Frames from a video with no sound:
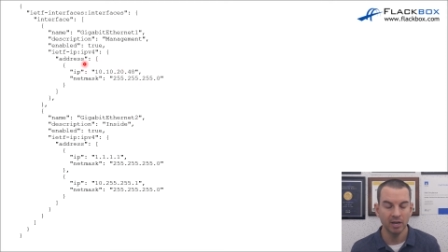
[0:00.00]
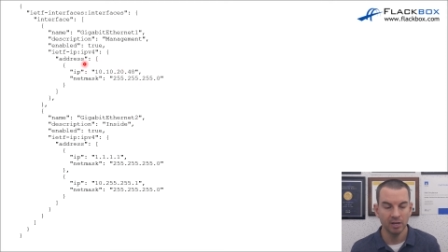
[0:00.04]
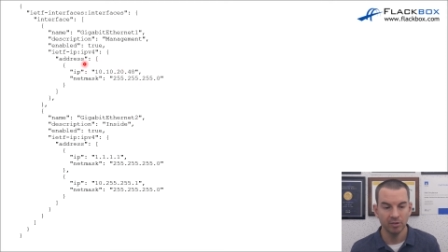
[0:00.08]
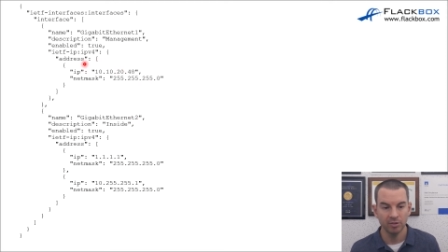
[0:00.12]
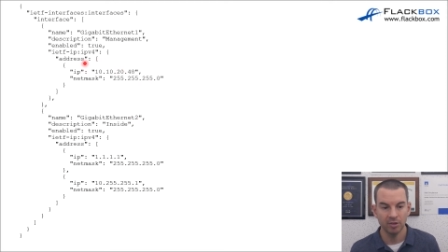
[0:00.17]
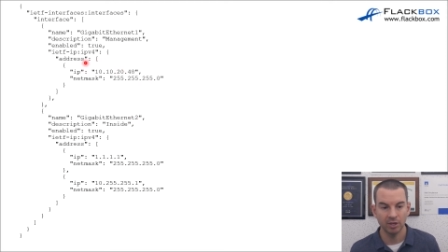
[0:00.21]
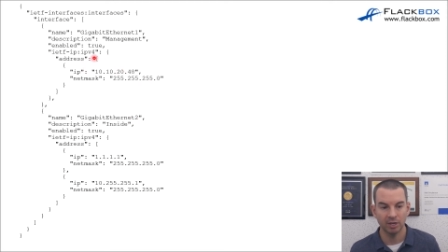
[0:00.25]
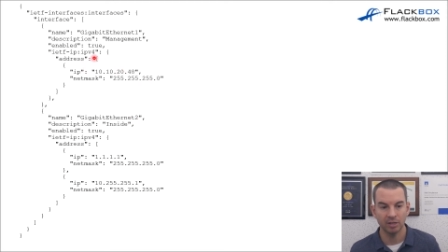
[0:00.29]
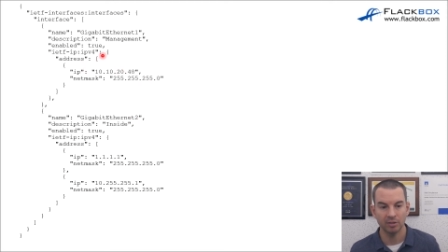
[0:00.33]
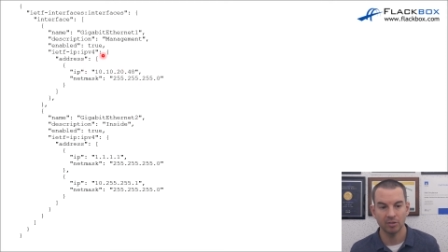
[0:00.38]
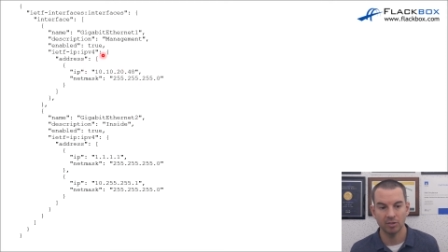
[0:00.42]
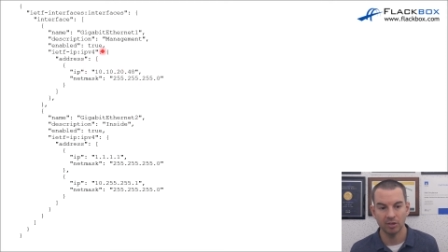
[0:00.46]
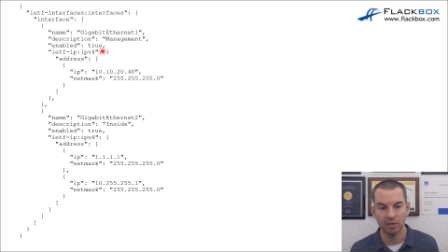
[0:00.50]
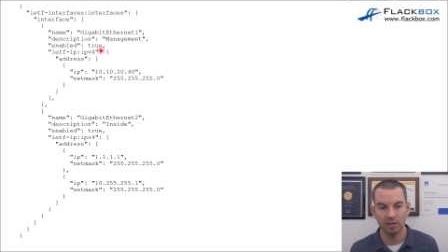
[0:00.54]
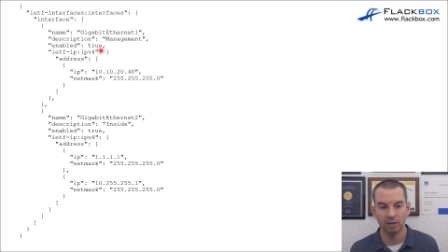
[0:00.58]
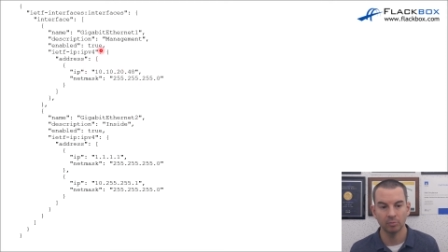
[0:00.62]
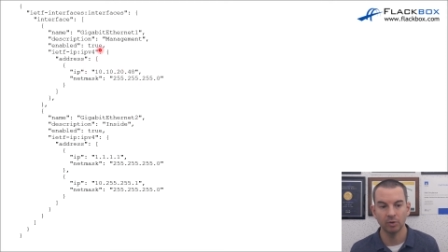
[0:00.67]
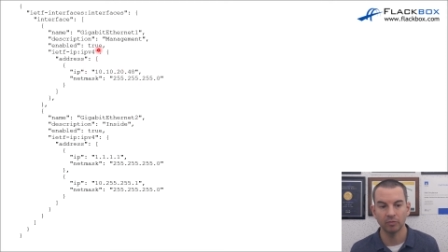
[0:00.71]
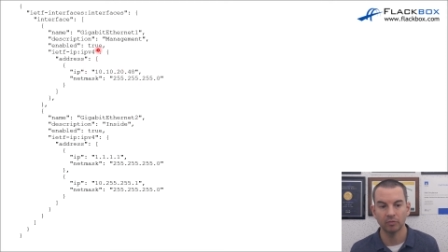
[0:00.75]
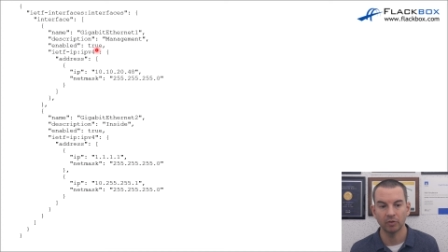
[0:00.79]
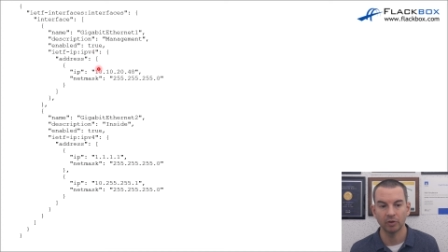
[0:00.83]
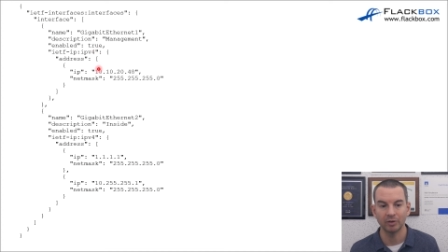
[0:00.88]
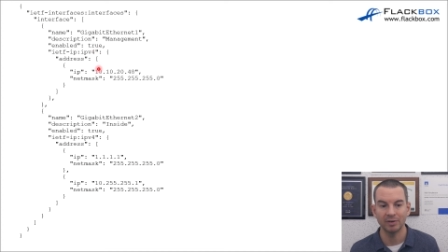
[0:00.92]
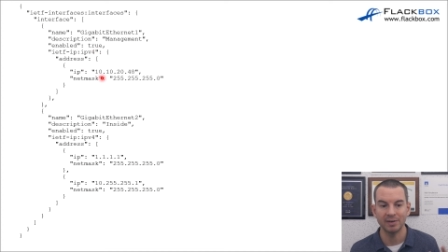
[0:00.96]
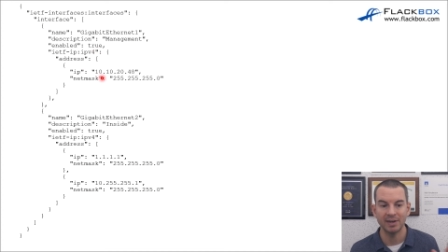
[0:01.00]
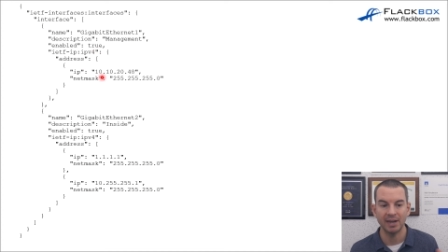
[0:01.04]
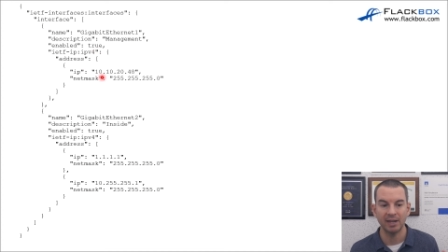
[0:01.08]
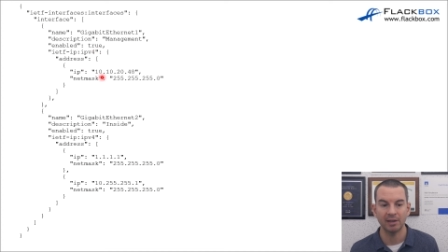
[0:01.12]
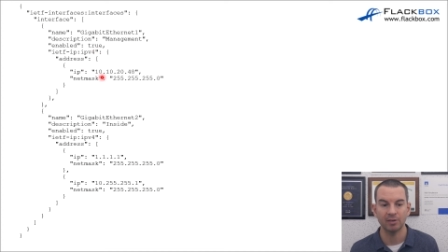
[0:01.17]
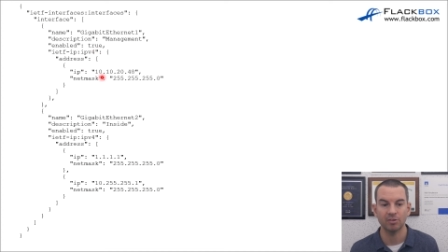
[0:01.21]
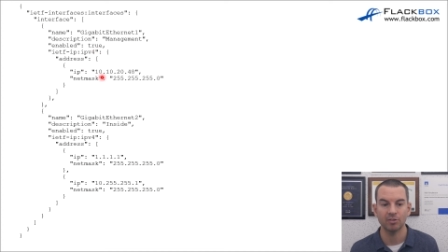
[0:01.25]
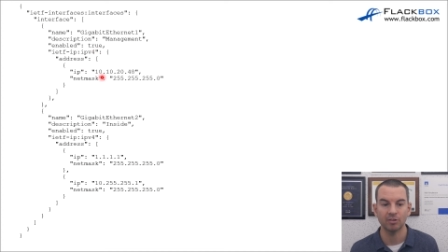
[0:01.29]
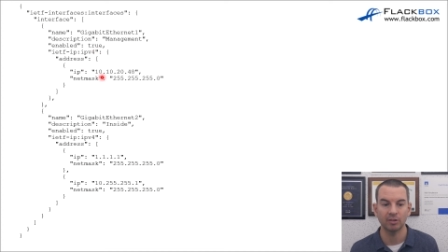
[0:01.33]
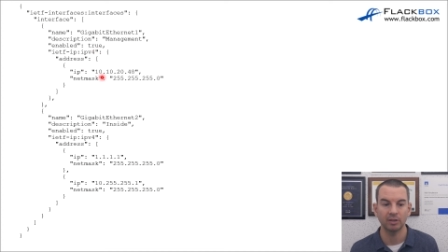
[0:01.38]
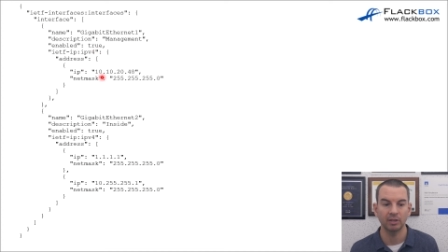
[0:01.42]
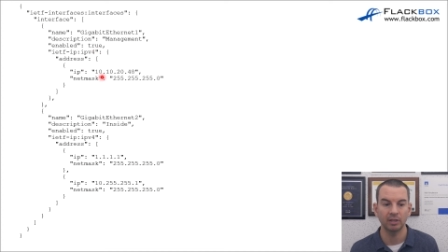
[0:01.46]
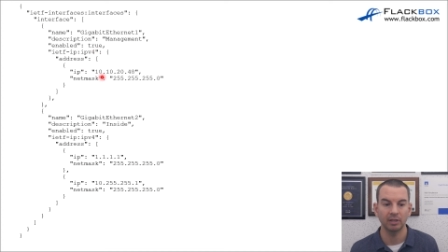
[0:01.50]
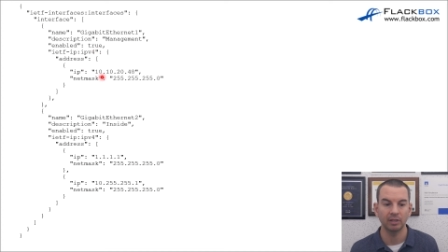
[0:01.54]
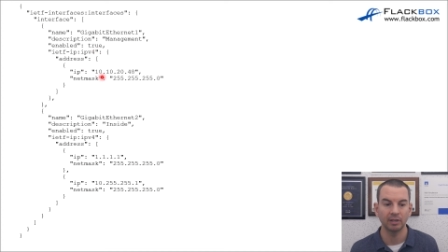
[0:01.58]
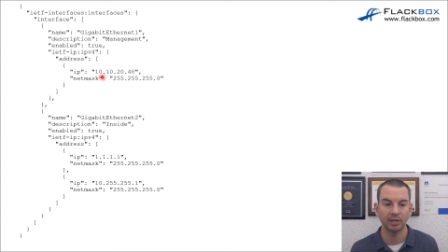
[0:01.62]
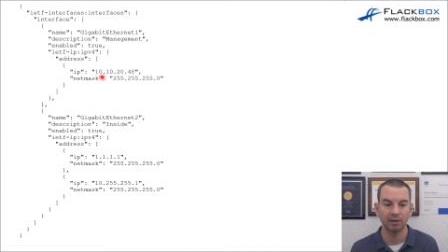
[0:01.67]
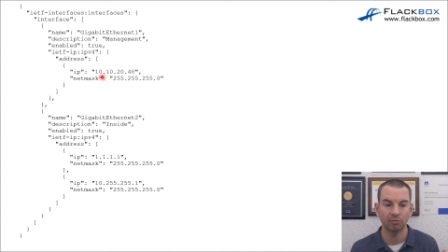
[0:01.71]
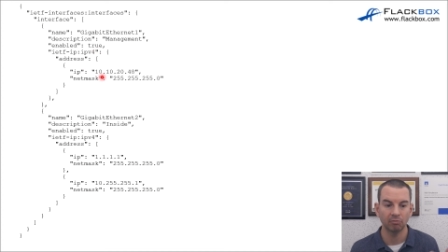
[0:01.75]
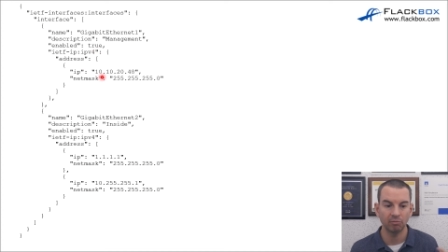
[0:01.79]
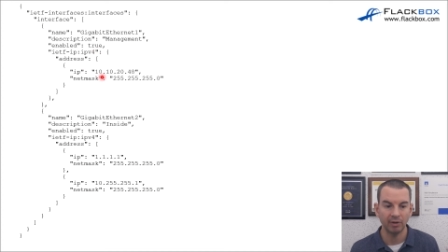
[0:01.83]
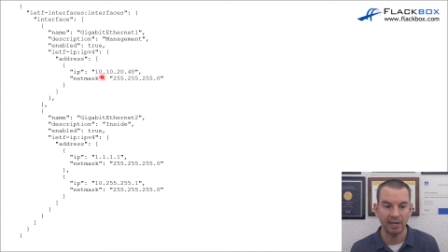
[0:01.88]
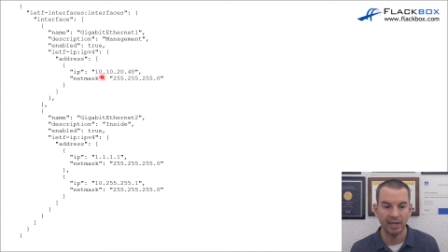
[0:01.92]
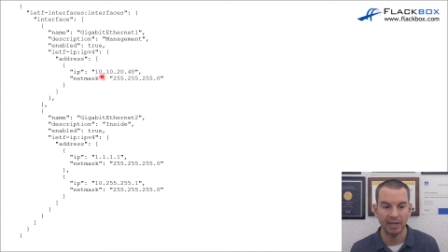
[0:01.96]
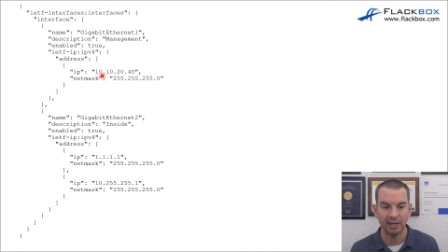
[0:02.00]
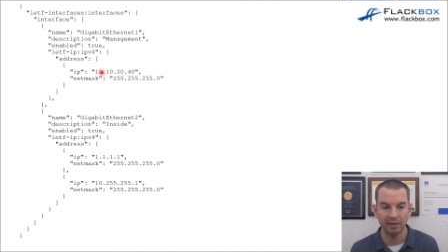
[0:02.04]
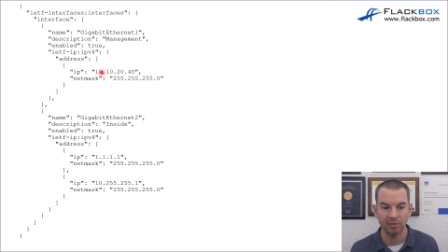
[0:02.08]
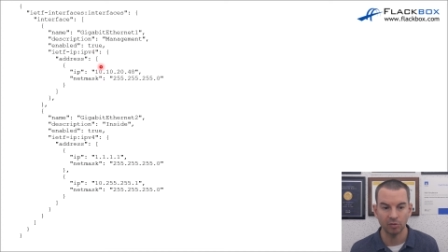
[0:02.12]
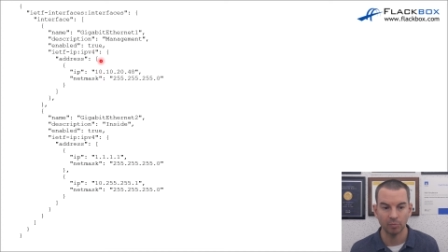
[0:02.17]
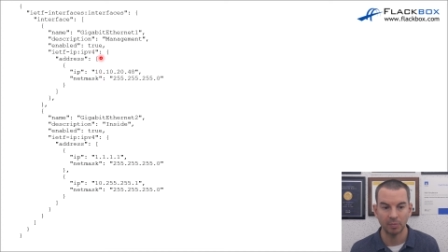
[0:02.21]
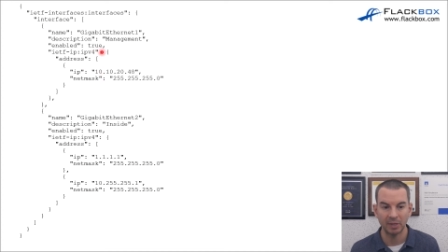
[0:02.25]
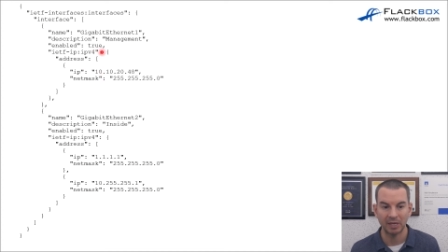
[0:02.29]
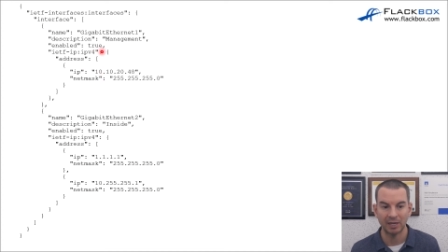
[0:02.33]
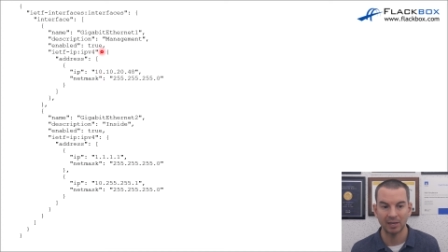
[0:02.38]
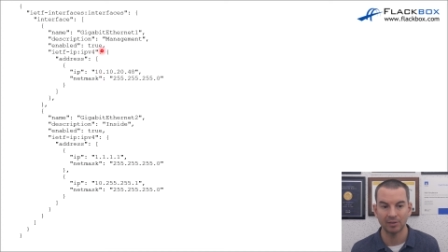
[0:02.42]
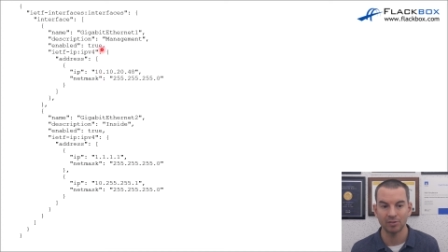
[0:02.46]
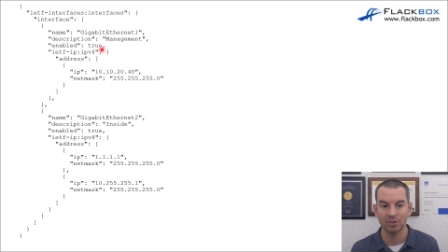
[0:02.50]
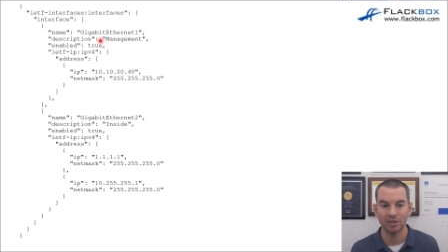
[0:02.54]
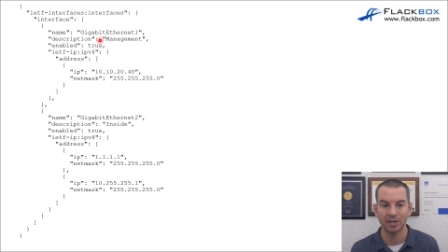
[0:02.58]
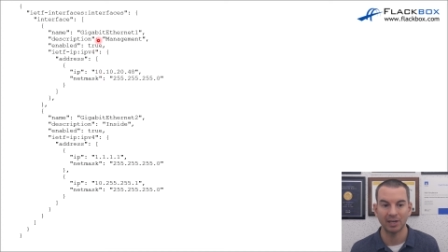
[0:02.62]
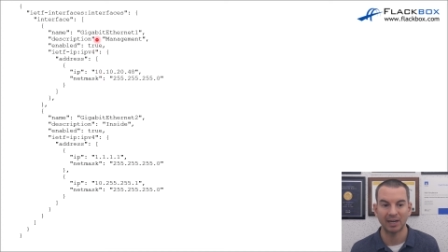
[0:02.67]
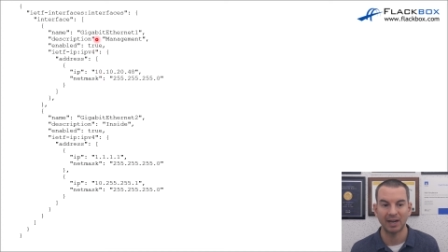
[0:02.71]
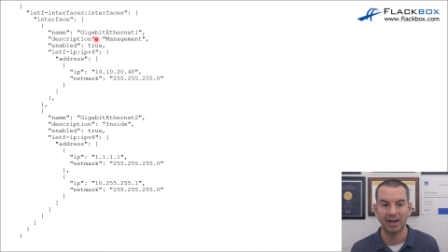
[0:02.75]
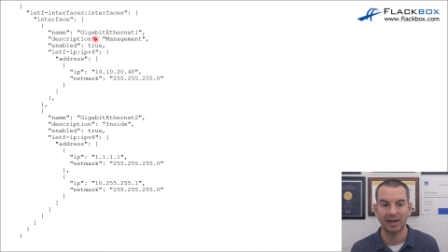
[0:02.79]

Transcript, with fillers: So you can see here we've got nested arrays because you can